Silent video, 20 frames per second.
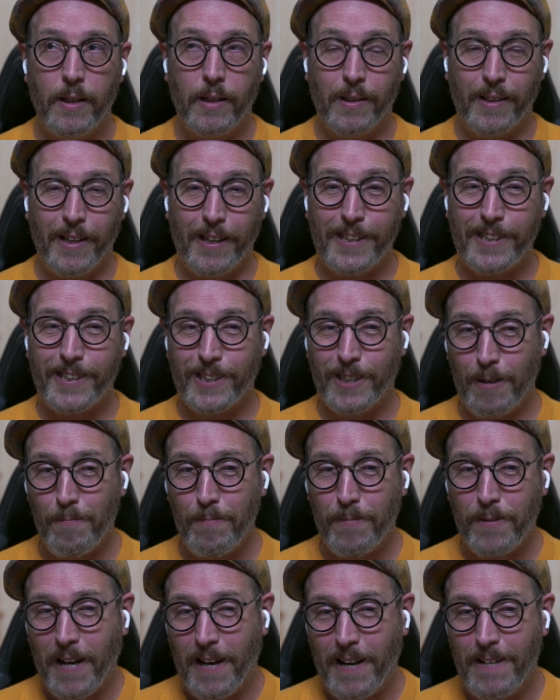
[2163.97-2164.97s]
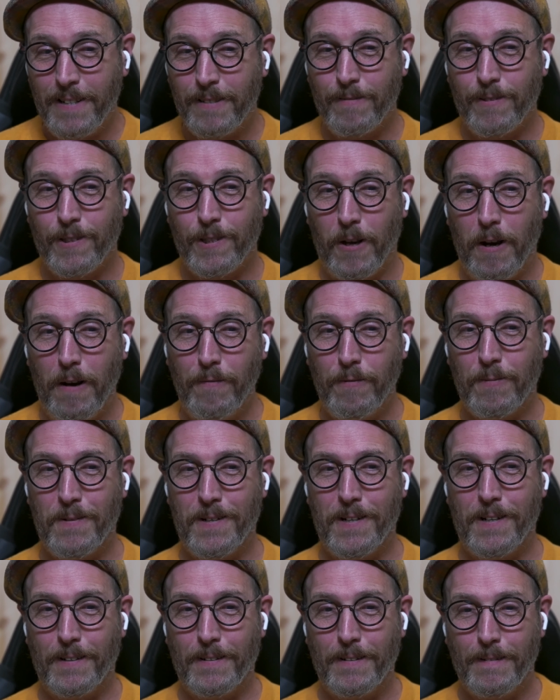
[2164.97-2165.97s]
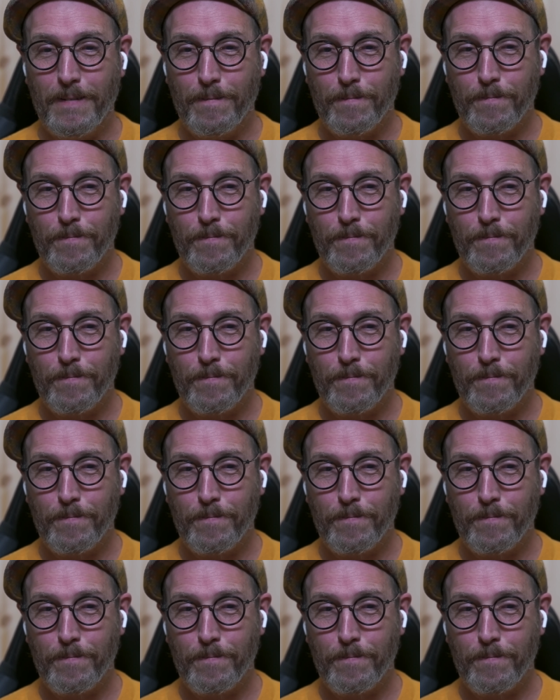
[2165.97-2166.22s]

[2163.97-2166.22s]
like some kinds of software,